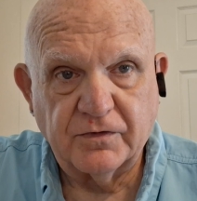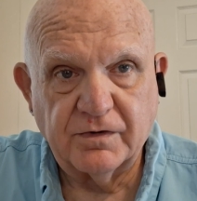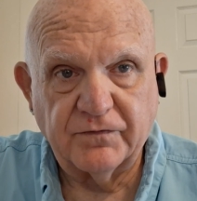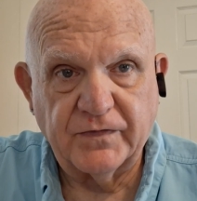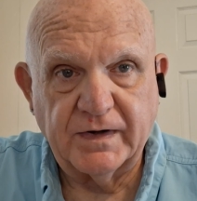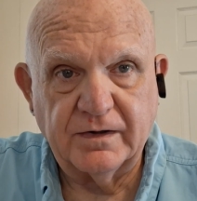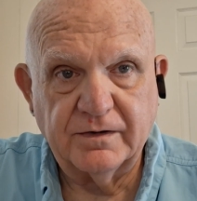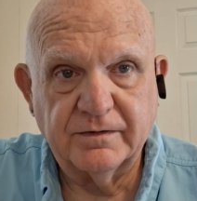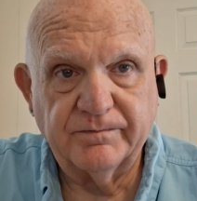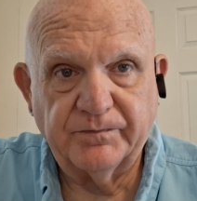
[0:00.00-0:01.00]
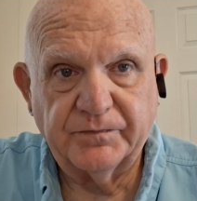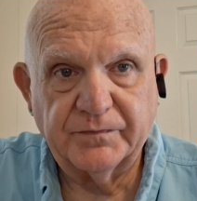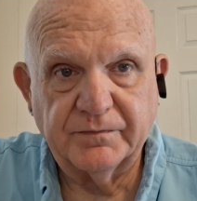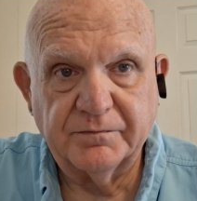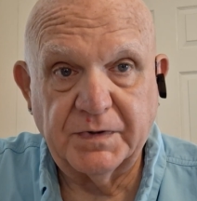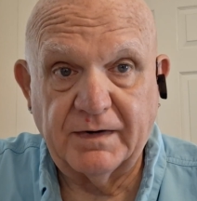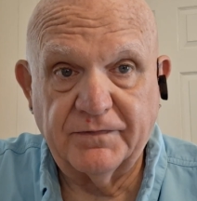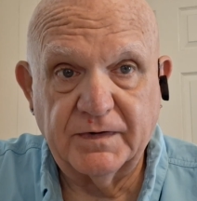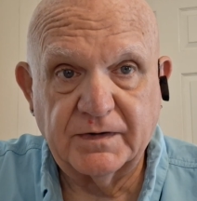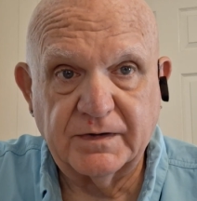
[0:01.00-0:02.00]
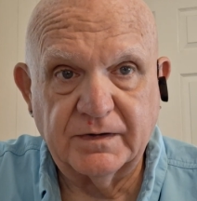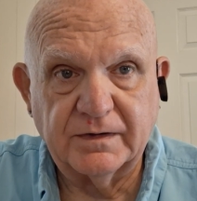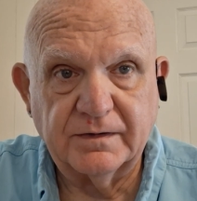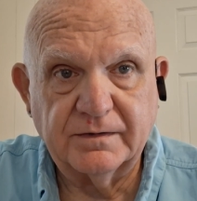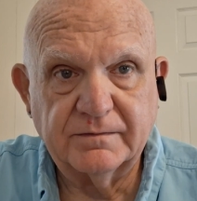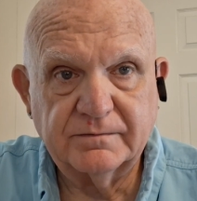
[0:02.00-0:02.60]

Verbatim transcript: heart failure. But I feel good